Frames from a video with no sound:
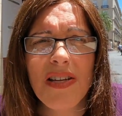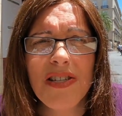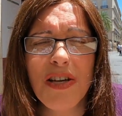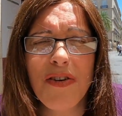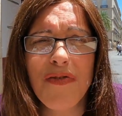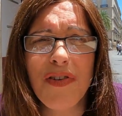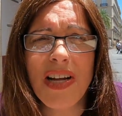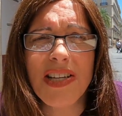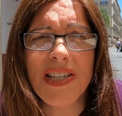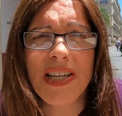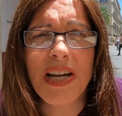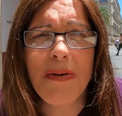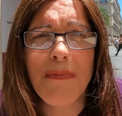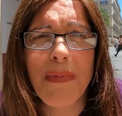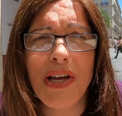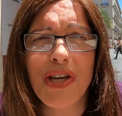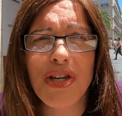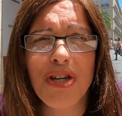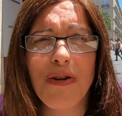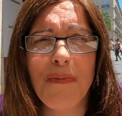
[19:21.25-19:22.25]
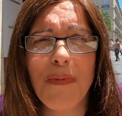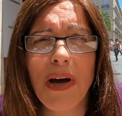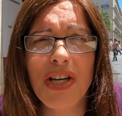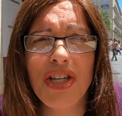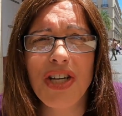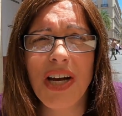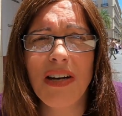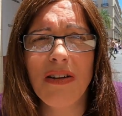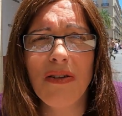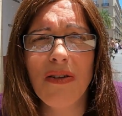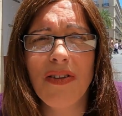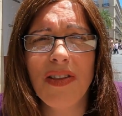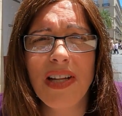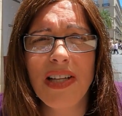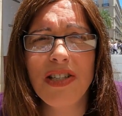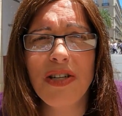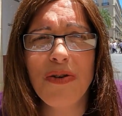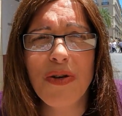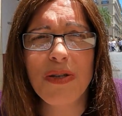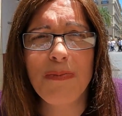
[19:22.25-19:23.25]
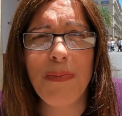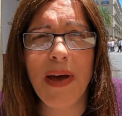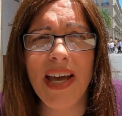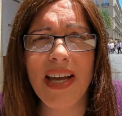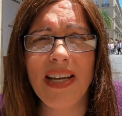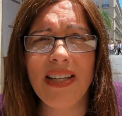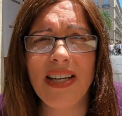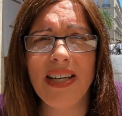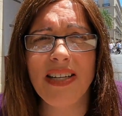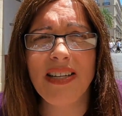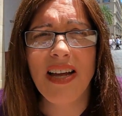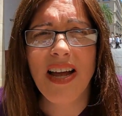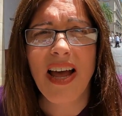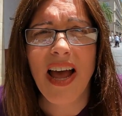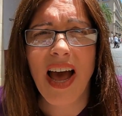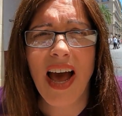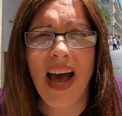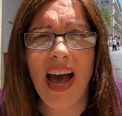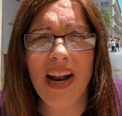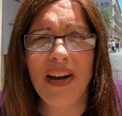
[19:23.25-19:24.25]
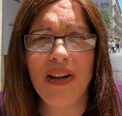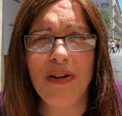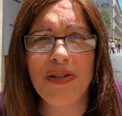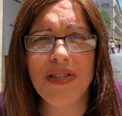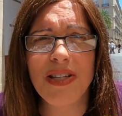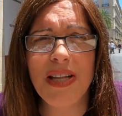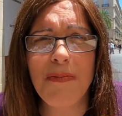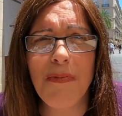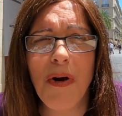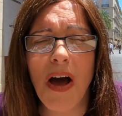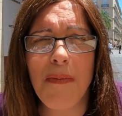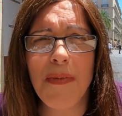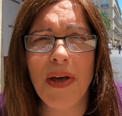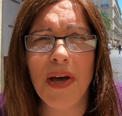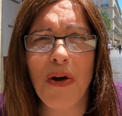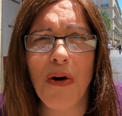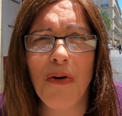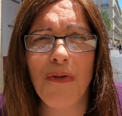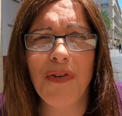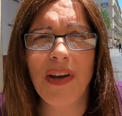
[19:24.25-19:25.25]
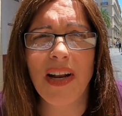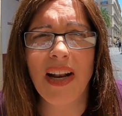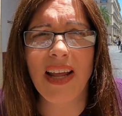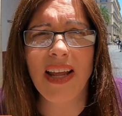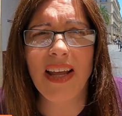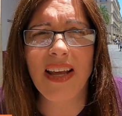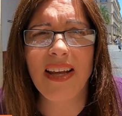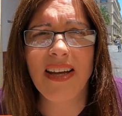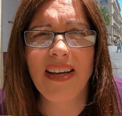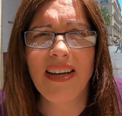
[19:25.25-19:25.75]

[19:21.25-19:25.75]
So if you'd like to get a mention on my channel, then do as Becky did and use the Buy Me a Coffee link,